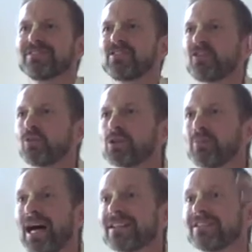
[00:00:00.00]
the thought
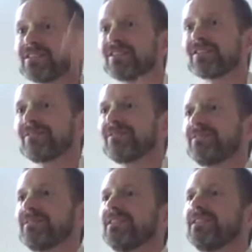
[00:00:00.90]
patterns,
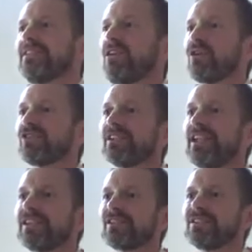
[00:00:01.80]
the
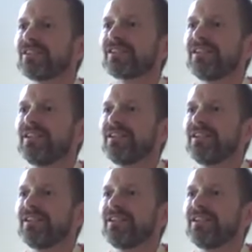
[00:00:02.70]
oscillations